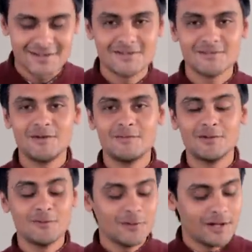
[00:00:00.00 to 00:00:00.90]
So
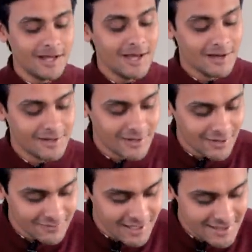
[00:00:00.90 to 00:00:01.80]
people will
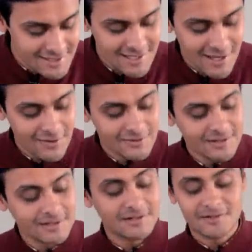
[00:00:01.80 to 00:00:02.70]
love that sound.
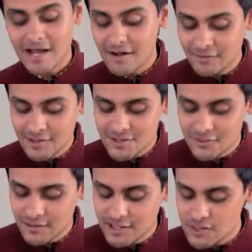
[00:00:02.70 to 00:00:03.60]
The travel is
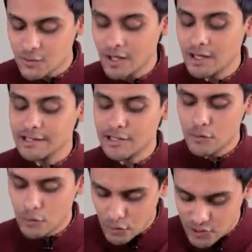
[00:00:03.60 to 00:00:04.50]
good as well. It
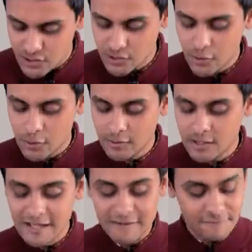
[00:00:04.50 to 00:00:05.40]
looks
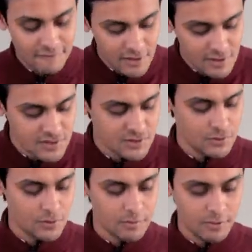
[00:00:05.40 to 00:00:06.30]
durable, it feels
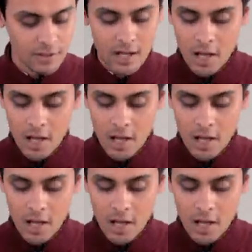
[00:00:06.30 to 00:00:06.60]
durable.